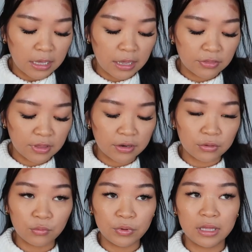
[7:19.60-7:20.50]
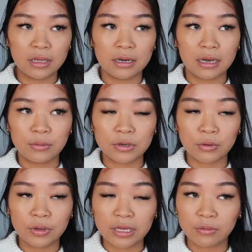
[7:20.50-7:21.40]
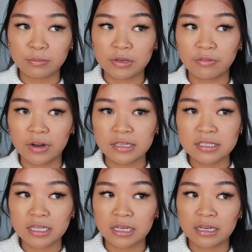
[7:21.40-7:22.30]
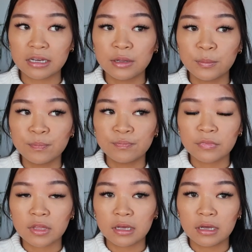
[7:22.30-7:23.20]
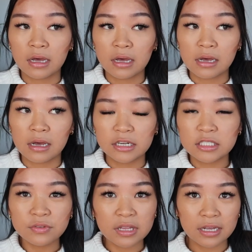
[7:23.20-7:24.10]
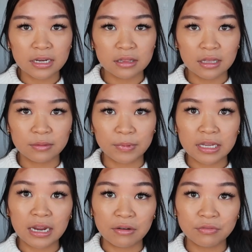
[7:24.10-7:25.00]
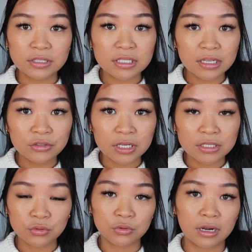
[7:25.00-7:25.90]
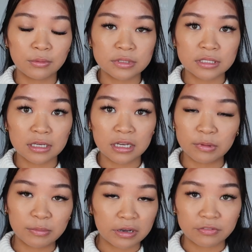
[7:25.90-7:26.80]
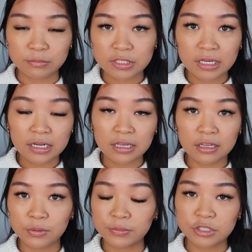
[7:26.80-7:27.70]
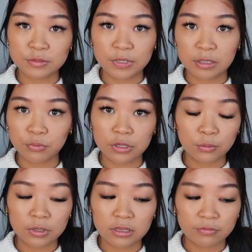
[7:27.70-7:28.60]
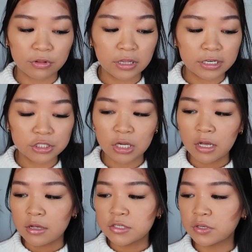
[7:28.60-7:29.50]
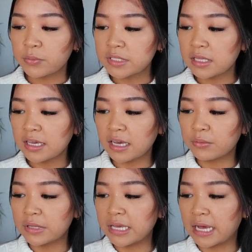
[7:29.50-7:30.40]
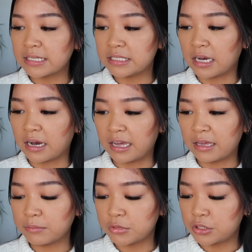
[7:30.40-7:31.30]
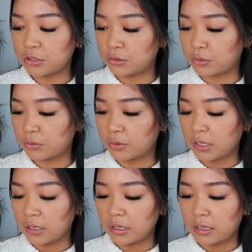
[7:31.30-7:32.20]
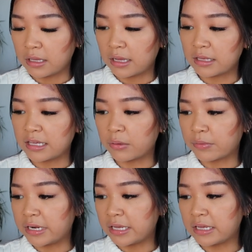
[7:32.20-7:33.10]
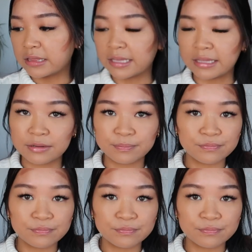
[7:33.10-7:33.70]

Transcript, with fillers: And then when I would go hang out with my friends, like I just feel like I didn't like make an effort to get dressed, or I was like coming back from studying and we would just meet up really quickly for lunch. So it wasn't like I really had time to get ready and like